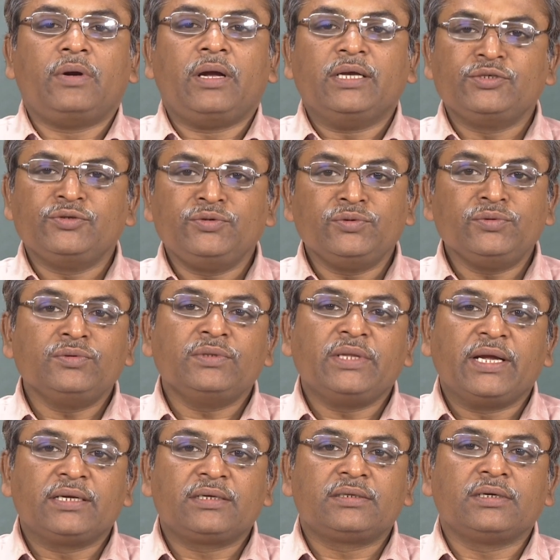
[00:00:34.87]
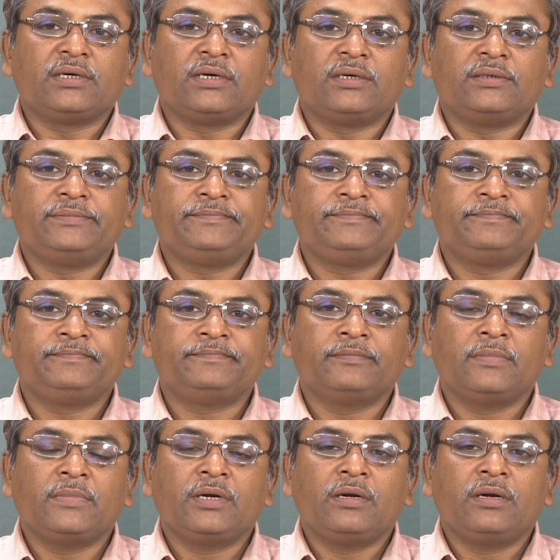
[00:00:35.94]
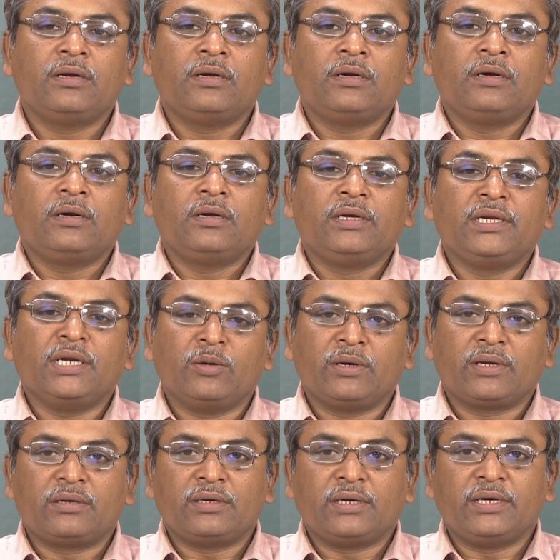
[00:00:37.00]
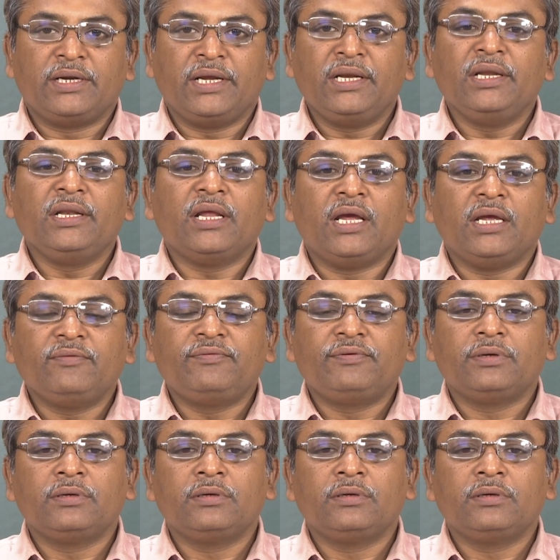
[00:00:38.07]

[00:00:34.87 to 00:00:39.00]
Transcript: As we know that uh, in our uh, daily life,